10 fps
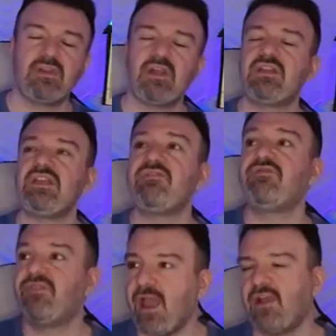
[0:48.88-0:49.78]
that the
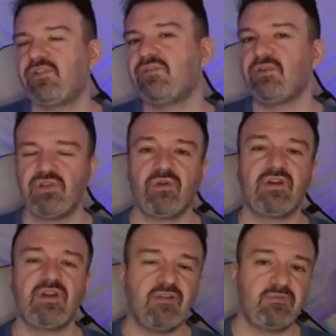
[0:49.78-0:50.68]
vast
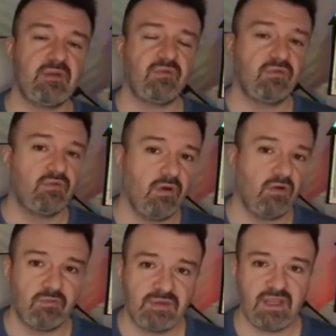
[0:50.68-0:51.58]
majority of people who
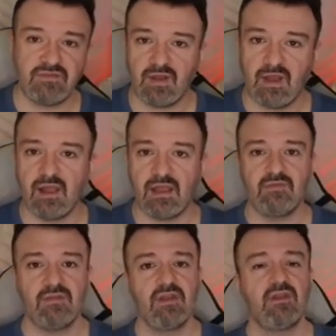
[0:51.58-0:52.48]
own a
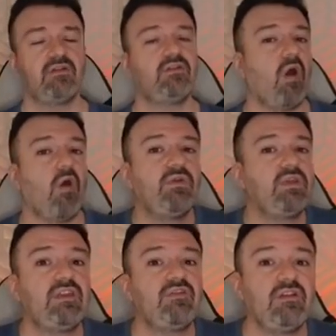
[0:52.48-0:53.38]
PS5 don't
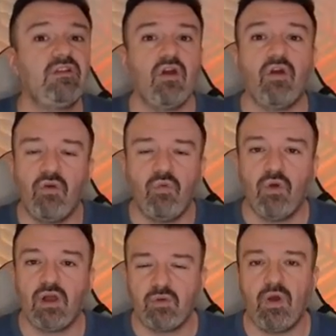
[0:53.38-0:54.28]
even know
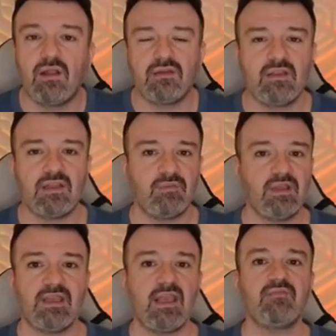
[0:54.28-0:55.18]
what quality they
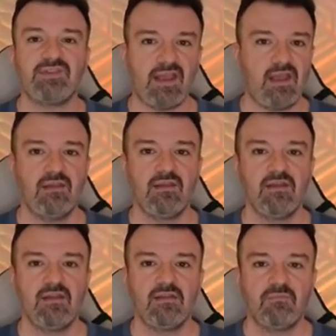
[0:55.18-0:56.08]
play games at.
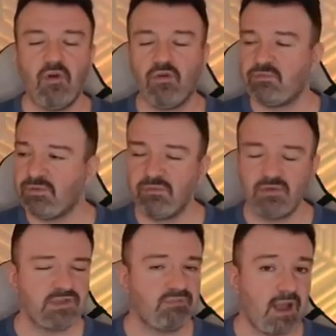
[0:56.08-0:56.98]
Most
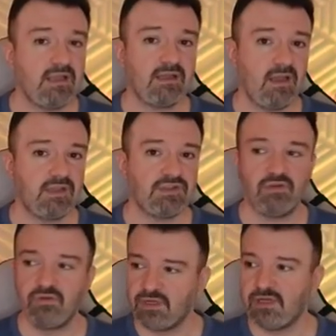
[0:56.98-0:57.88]
people just buy a
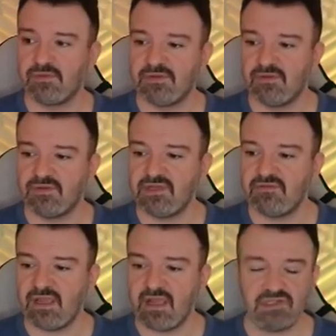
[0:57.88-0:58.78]
console, hook it up to their
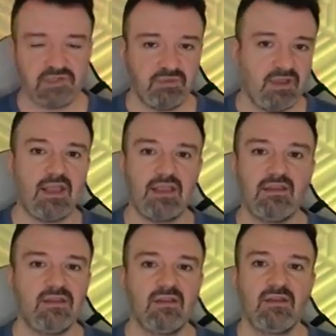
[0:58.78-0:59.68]
TV, and just play.
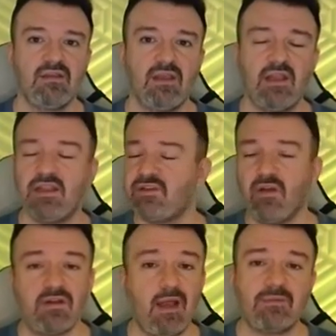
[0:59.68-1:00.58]
And it's
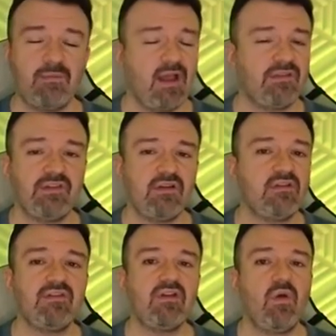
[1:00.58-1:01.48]
unoptimized, and they
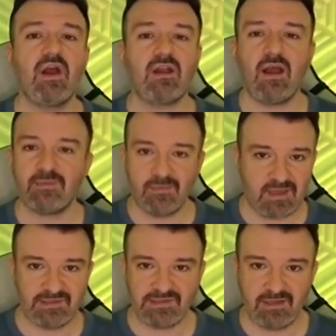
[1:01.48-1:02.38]
don't even know how to
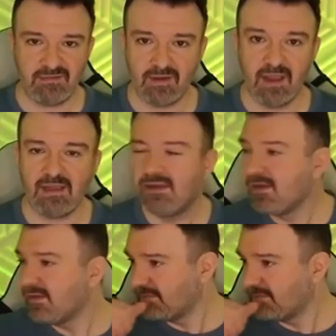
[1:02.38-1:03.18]
optimize it, right?